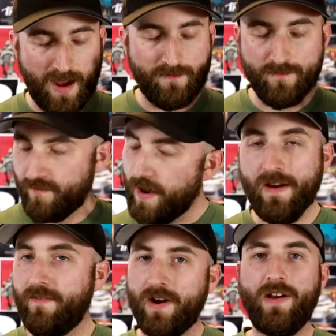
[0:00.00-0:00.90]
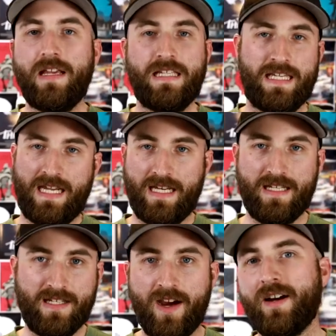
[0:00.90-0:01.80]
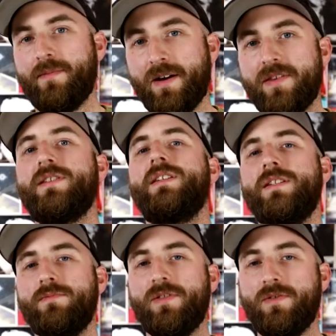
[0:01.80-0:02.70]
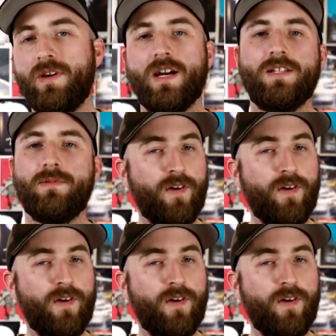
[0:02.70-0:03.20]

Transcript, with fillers: I'm very, very excited to talk about this season with you guys.